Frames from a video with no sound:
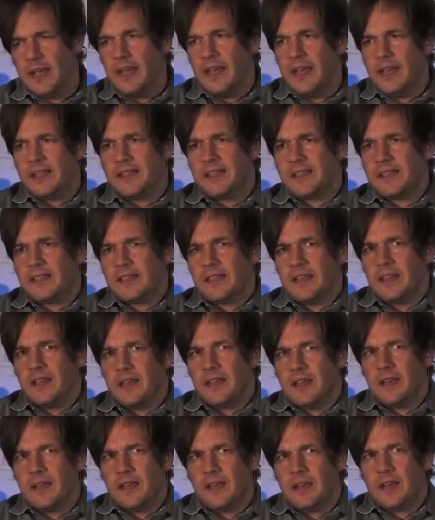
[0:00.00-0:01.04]
It's
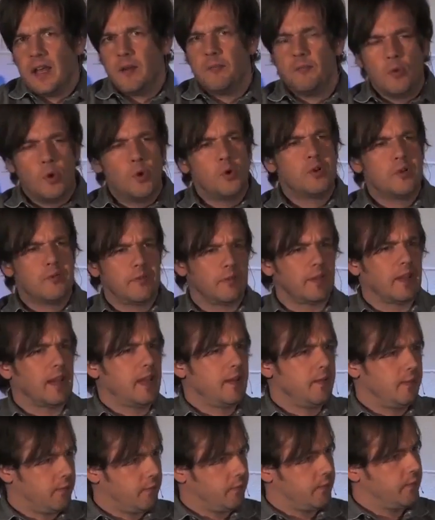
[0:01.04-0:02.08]
a mode of
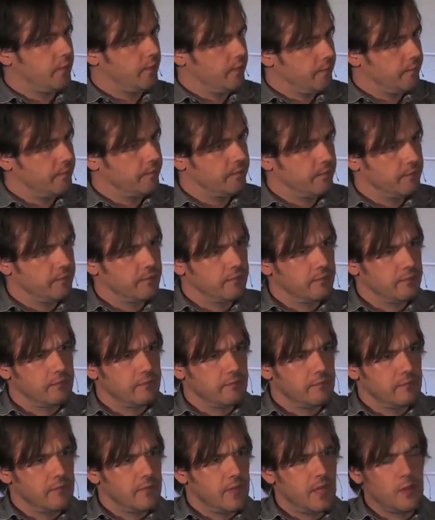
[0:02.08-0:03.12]
life
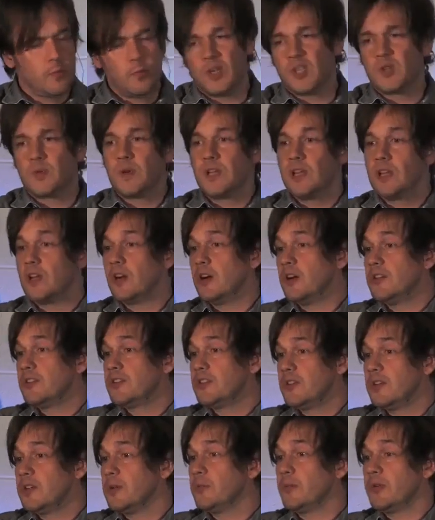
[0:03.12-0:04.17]
in which we learn
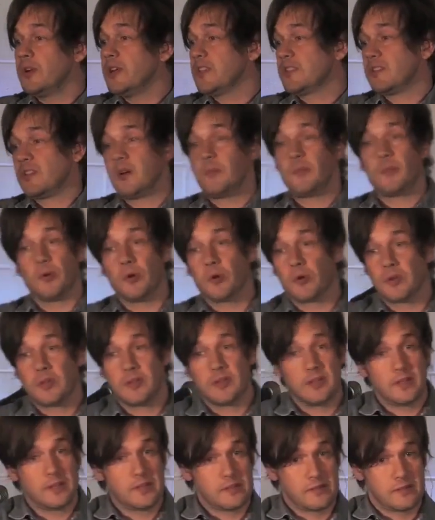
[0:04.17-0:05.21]
to embrace our
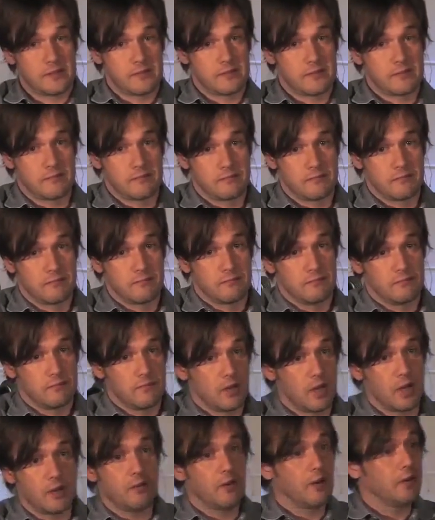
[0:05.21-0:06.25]
brokenness,
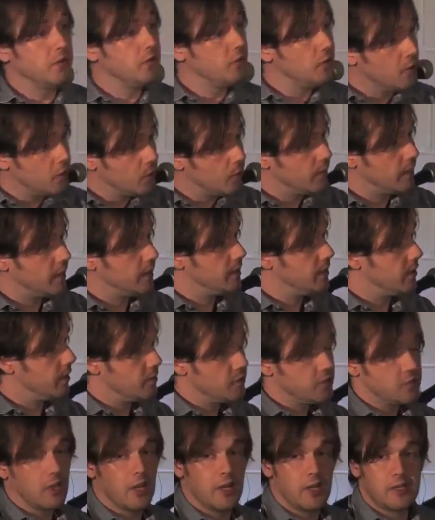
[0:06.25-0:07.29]
our unknowing, our
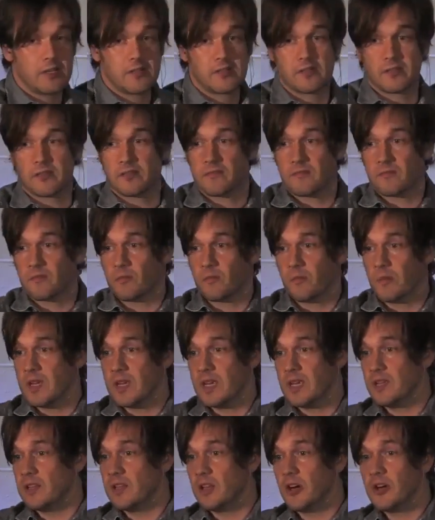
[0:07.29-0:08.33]
doubts.
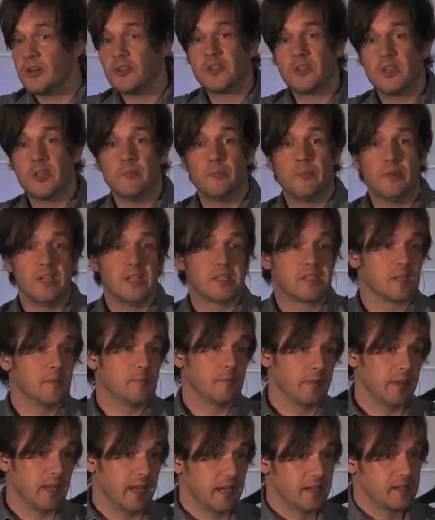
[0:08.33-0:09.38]
We learn to embrace
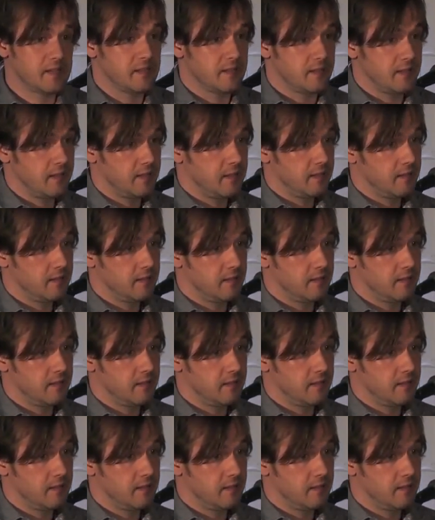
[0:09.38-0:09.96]
complexity.